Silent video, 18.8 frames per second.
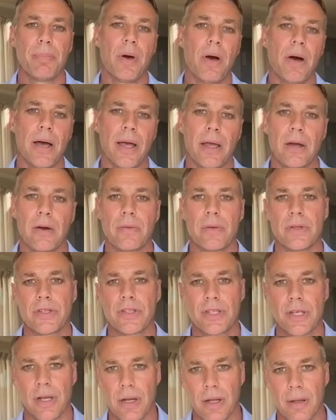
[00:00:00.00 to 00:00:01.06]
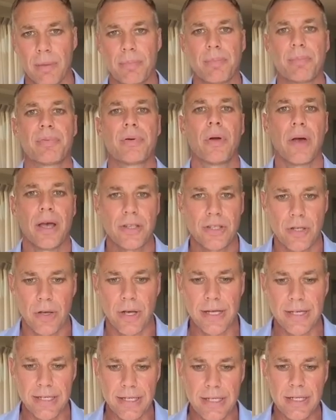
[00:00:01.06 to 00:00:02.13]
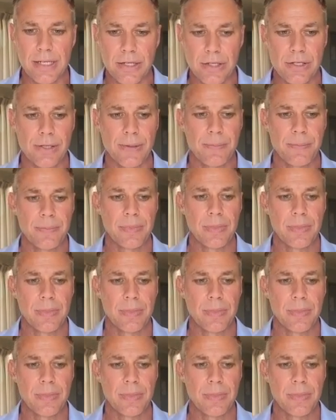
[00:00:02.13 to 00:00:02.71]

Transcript: buyer and seller price ideas.